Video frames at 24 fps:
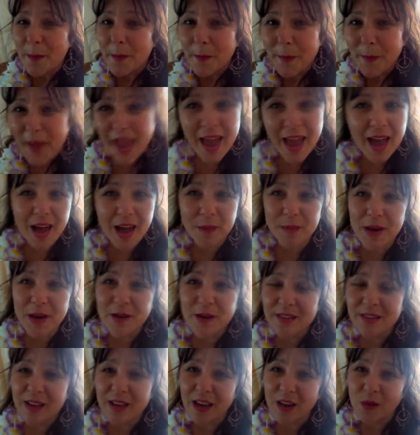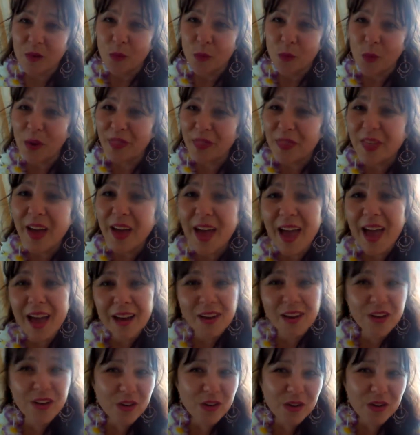bam, I was like, what the heck
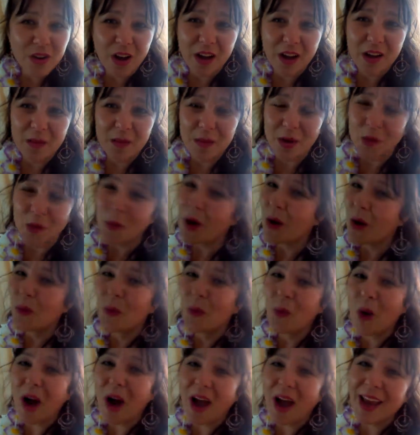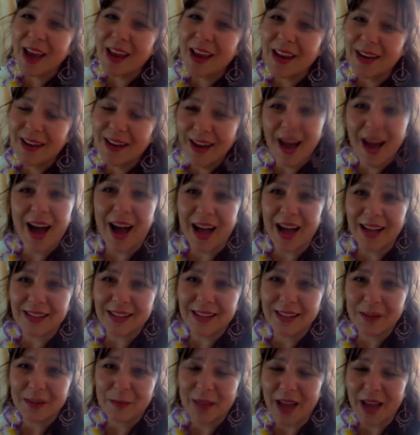are you talking about? What, why
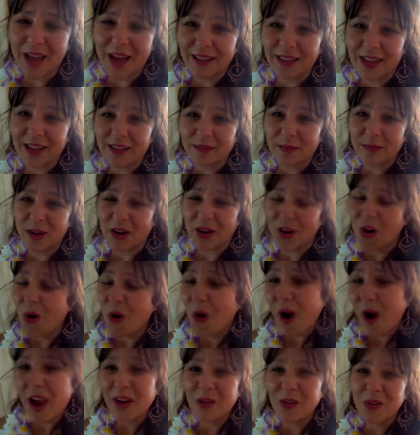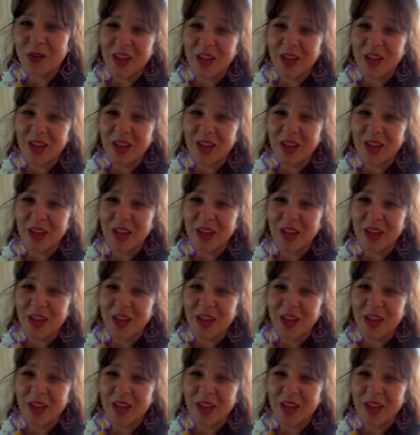not Black Lives Matter? Oh, I don't